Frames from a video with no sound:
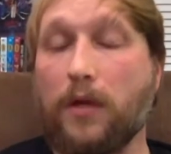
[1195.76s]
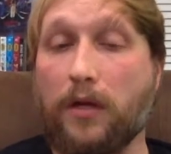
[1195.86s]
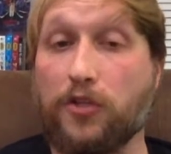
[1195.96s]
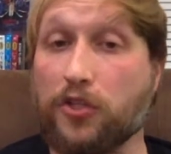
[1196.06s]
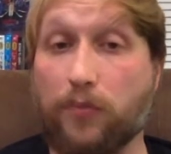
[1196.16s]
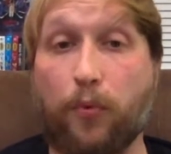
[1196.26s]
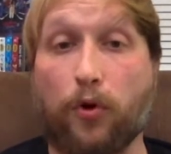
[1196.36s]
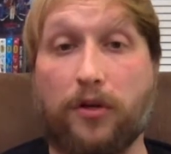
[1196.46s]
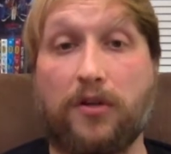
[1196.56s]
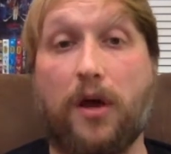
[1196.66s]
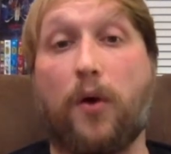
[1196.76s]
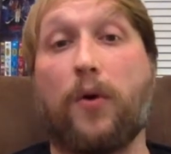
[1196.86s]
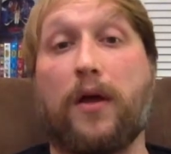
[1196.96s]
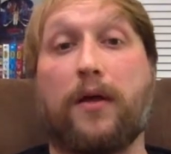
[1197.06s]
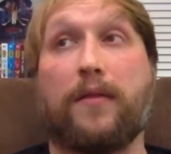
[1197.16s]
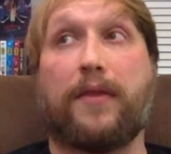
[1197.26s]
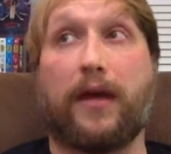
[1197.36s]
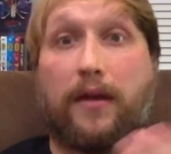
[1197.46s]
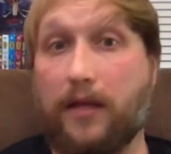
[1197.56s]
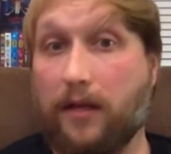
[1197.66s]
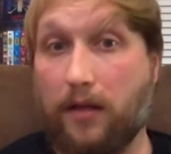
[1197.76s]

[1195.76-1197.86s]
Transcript: it's just important to know that